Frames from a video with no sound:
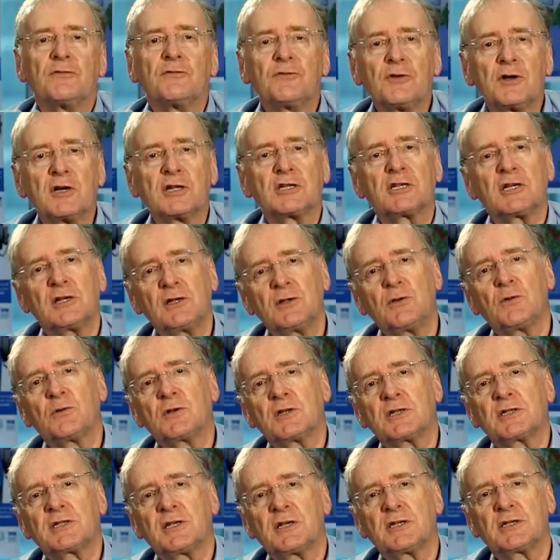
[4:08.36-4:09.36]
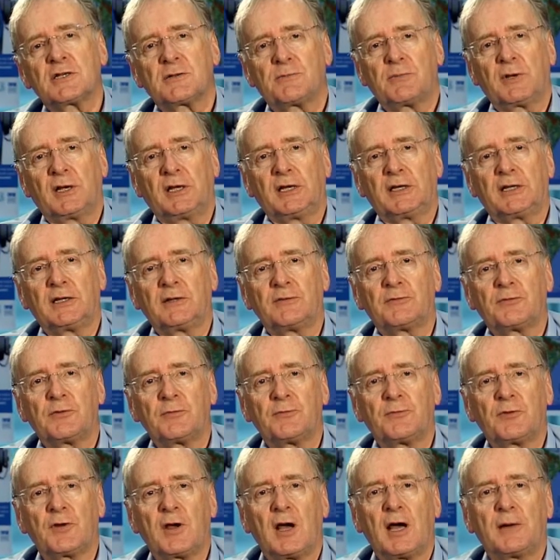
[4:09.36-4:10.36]
Virtually all decision making
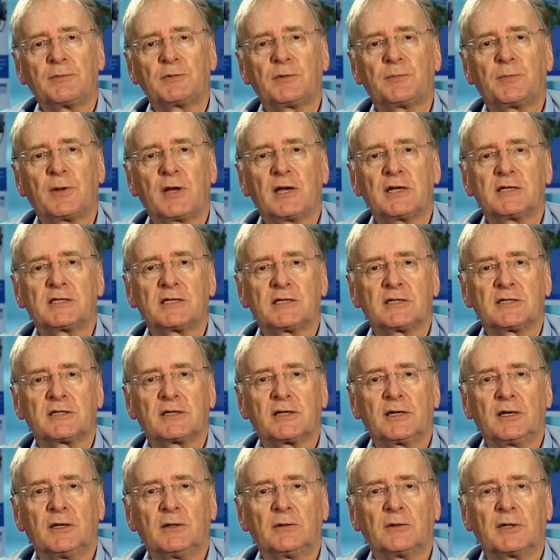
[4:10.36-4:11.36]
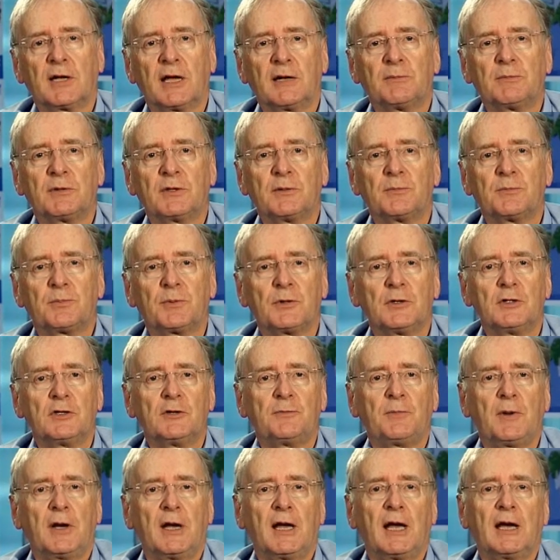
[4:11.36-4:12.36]
from farm to basin scale can be
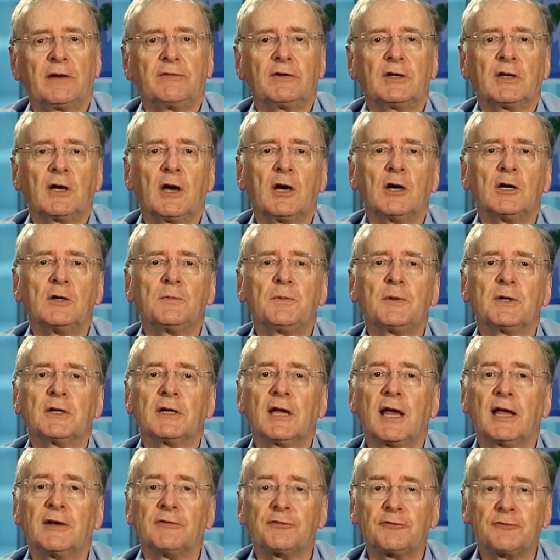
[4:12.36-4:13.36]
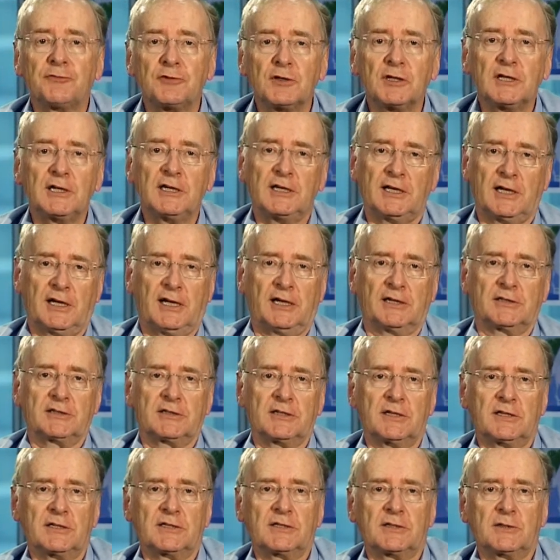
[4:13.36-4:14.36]
improved by having open and free
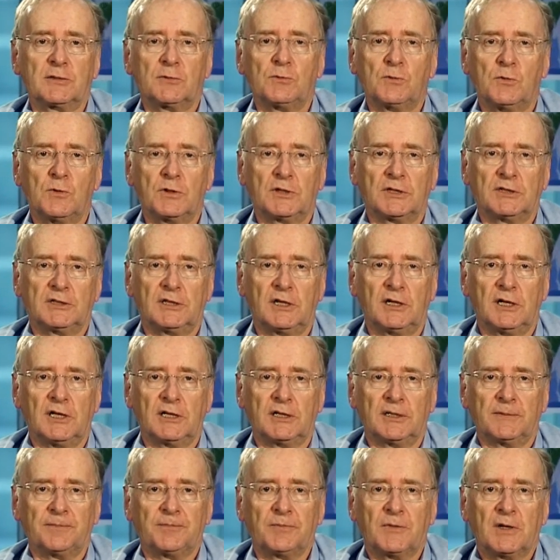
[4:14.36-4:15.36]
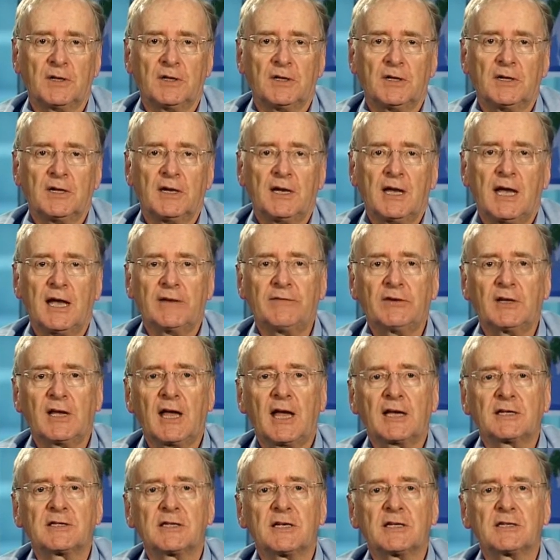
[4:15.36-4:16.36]
access to water data. Having
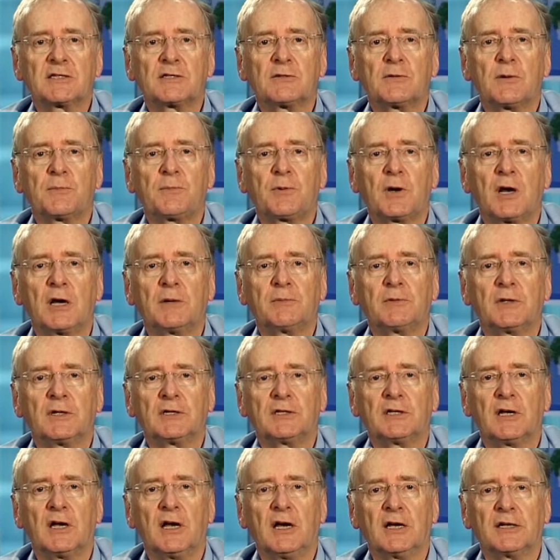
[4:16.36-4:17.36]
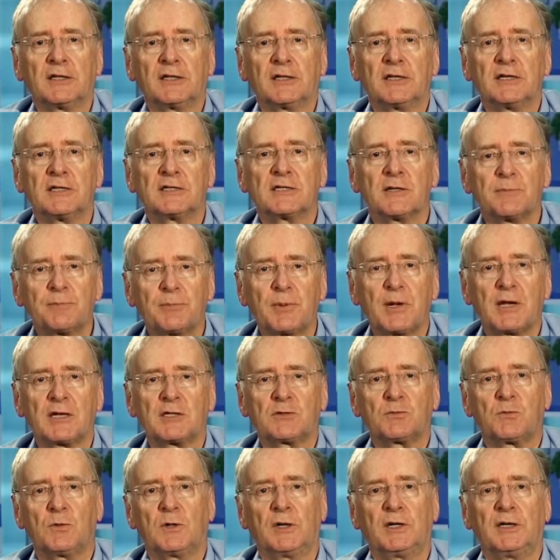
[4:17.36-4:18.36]
access to appropriate data is the
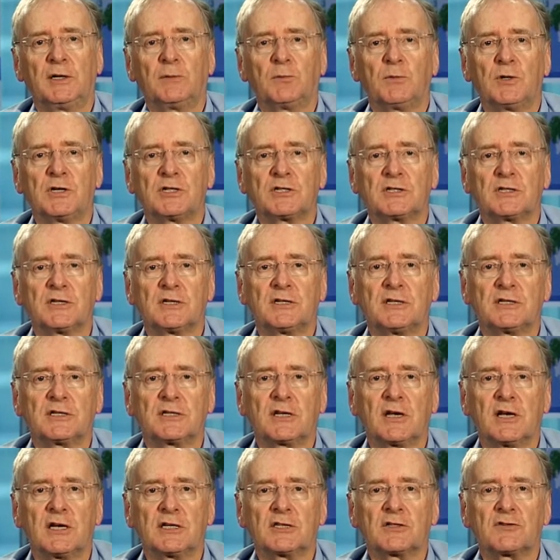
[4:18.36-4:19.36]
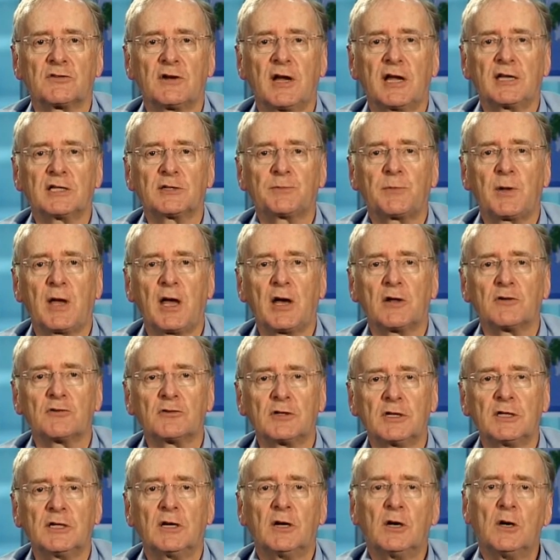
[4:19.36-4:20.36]
best way in which to discuss
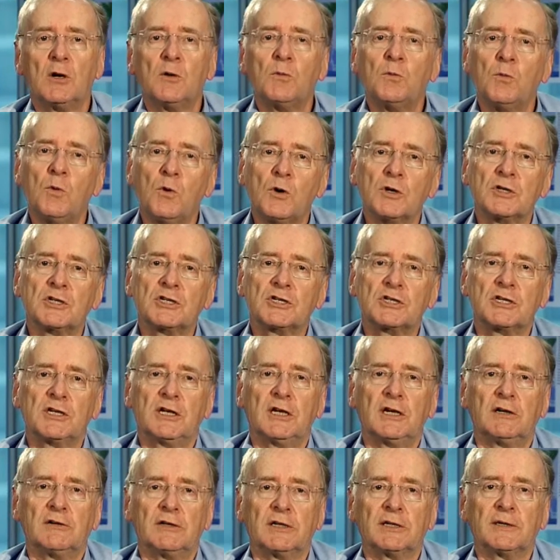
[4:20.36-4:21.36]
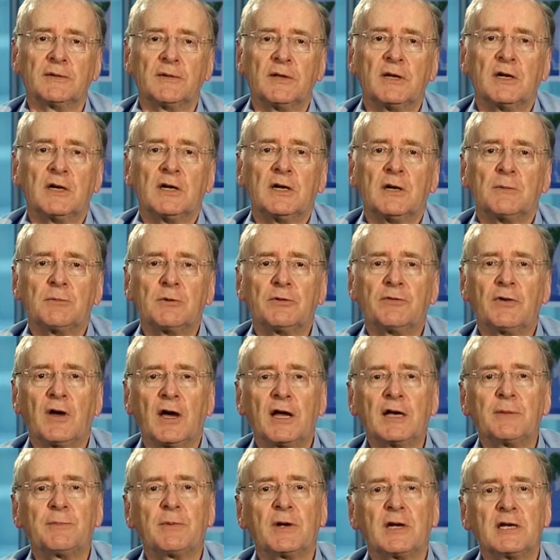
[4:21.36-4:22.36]
transboundary water sharing,
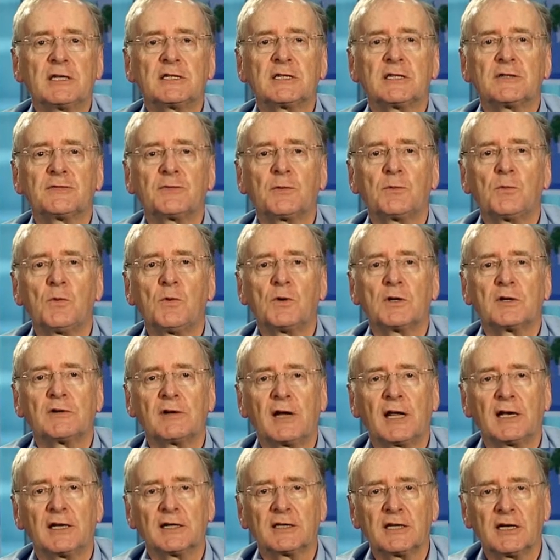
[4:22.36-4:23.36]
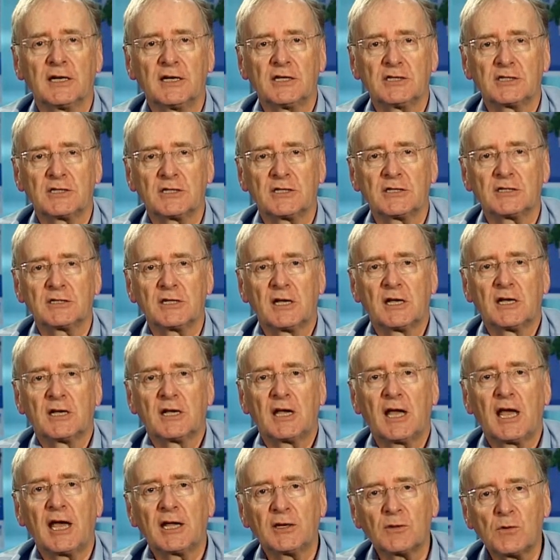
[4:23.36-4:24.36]
provide a basis for water allocations,
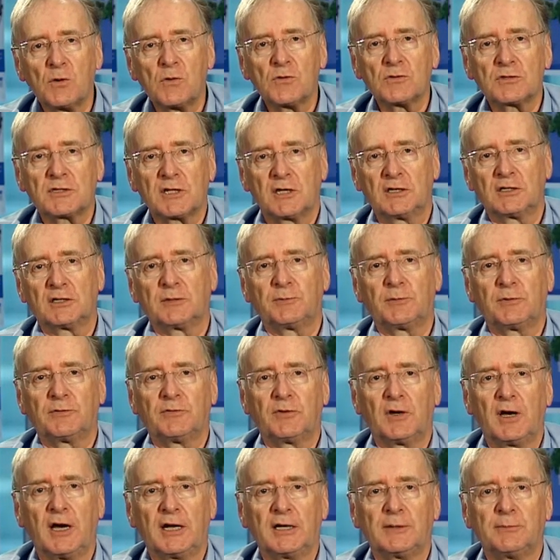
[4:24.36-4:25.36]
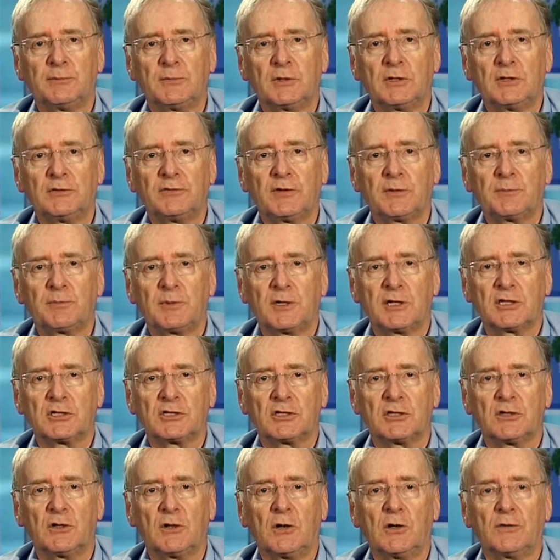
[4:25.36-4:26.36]
and also to provide a moving
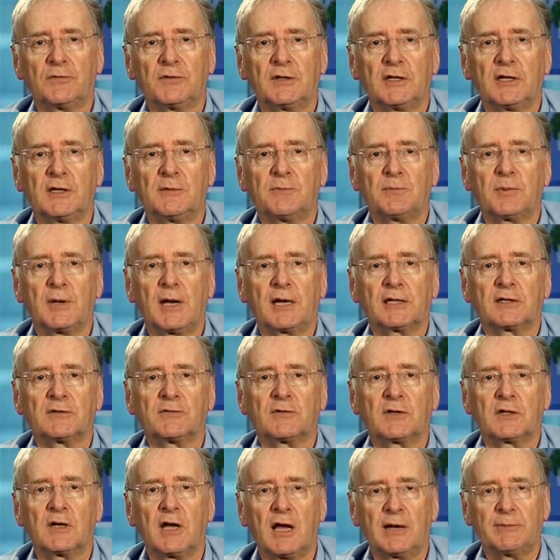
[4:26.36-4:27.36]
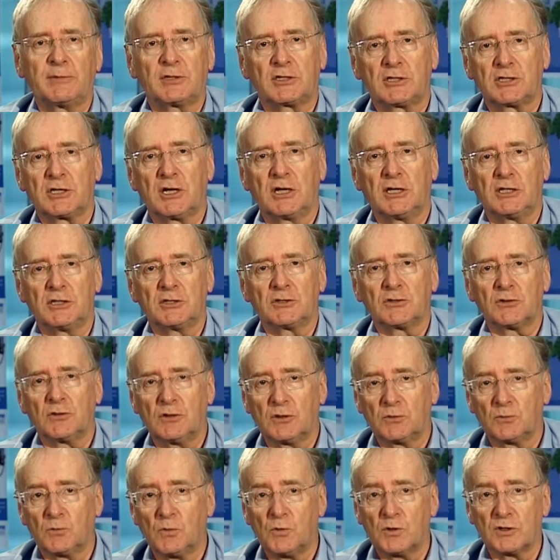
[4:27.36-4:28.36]
picture of the impact of climate change
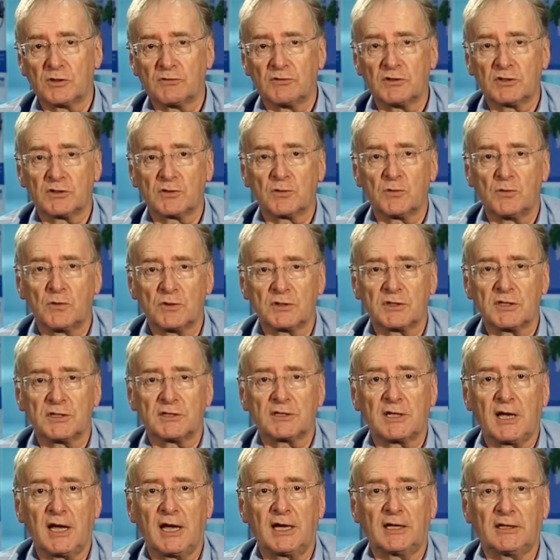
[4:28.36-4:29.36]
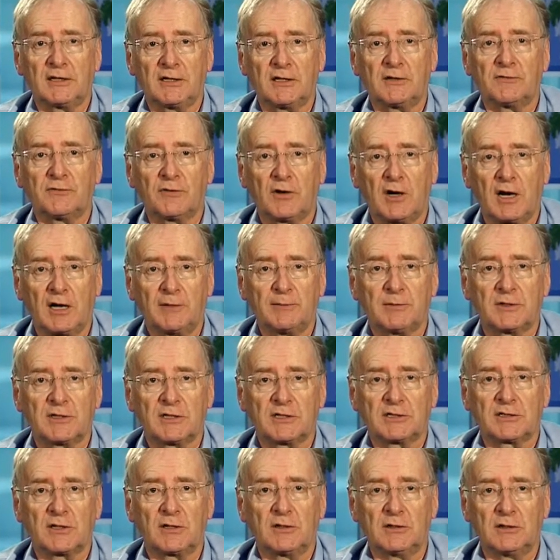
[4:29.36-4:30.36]
on water resources and the environment
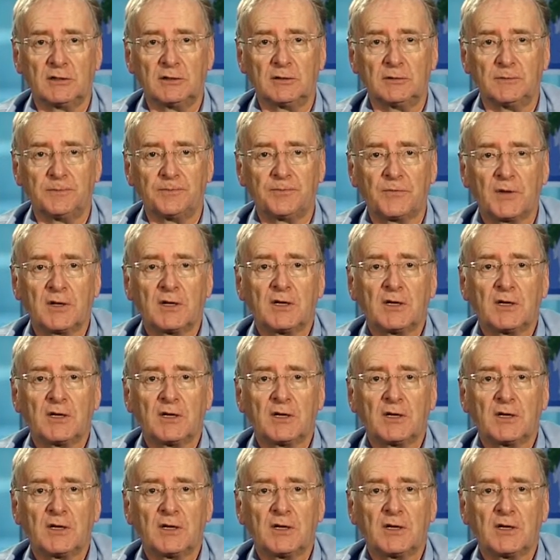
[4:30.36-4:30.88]
as a whole.